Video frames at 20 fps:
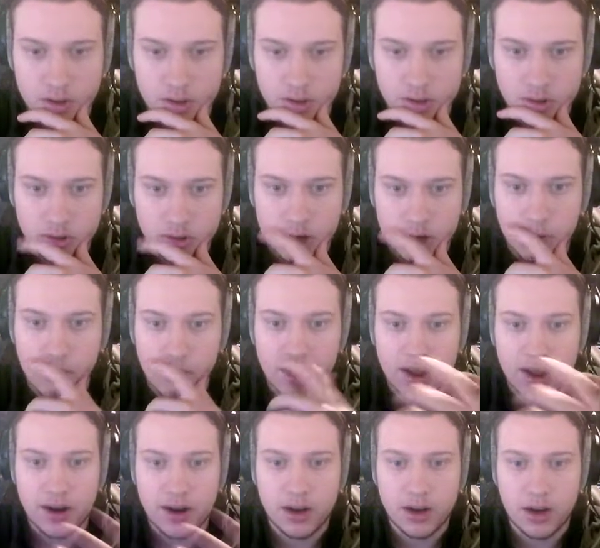So we're
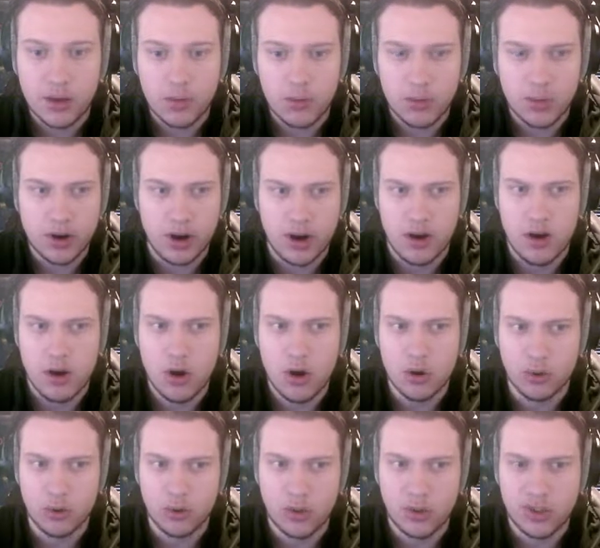ending up with a
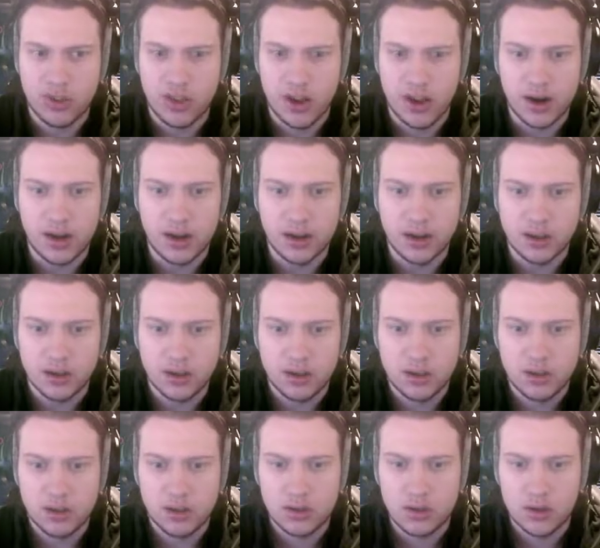node that
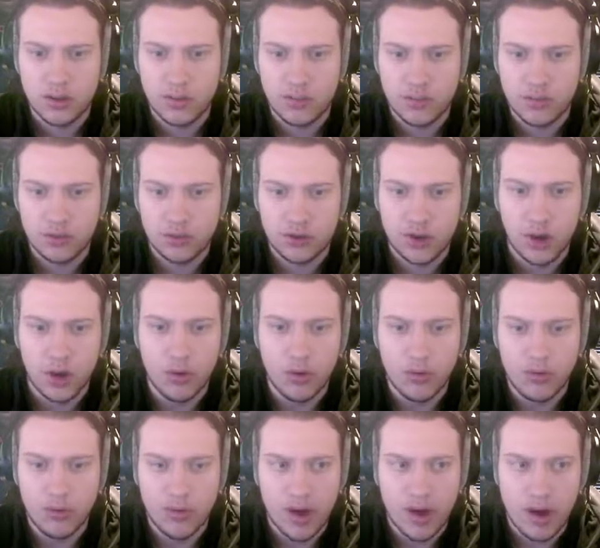is still
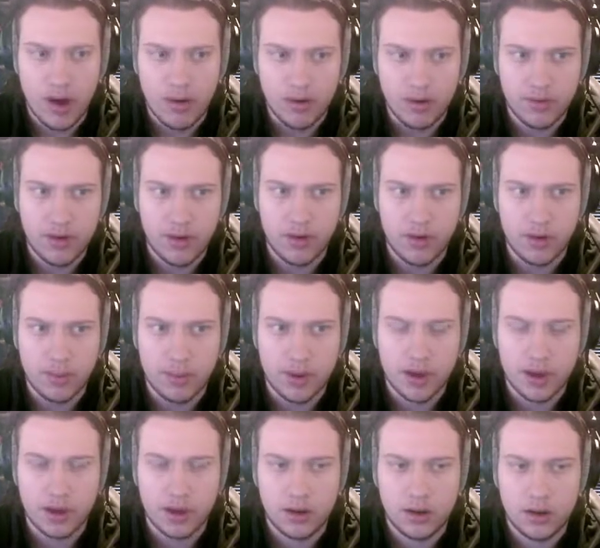very, very
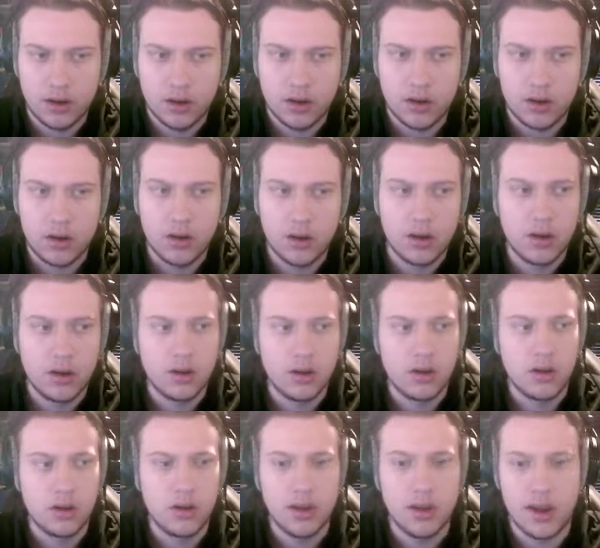big
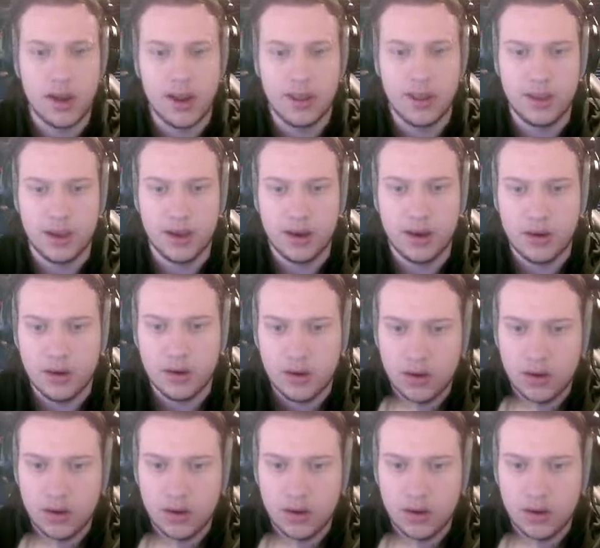in the end.